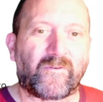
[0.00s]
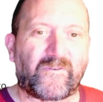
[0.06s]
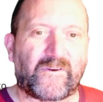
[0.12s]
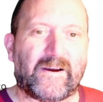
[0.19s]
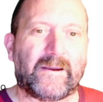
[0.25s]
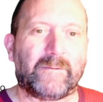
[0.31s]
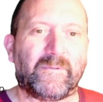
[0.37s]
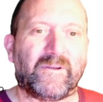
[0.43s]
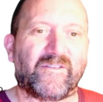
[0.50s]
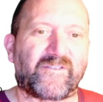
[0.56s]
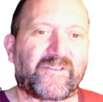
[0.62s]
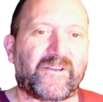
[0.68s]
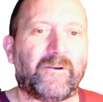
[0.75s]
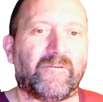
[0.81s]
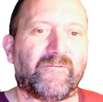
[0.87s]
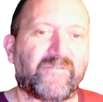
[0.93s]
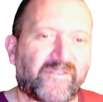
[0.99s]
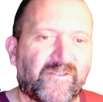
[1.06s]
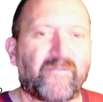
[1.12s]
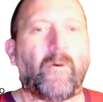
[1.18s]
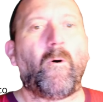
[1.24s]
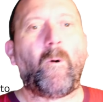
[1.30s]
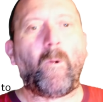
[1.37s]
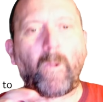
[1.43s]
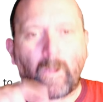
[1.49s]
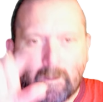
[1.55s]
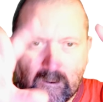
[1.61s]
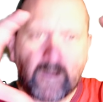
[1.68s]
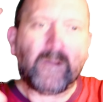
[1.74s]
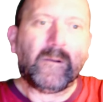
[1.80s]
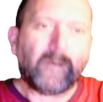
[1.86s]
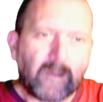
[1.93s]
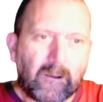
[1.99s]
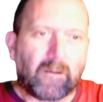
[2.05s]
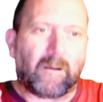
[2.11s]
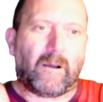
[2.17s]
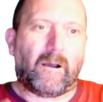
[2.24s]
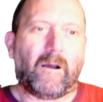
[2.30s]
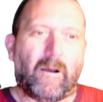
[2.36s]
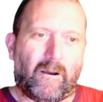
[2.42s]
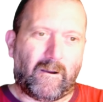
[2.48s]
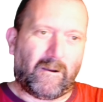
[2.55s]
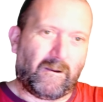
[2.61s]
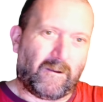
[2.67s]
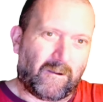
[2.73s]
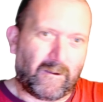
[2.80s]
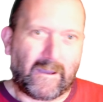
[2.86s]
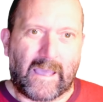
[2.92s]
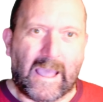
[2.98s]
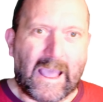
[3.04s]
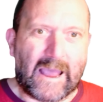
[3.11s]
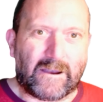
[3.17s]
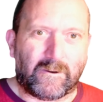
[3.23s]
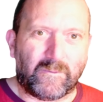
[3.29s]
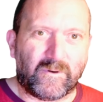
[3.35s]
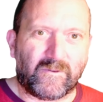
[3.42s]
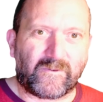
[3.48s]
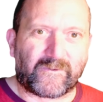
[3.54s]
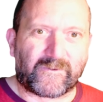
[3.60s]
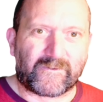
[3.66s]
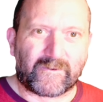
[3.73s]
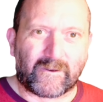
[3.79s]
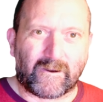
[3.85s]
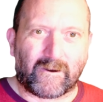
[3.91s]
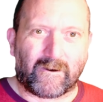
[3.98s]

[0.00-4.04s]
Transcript: $time instead of sol element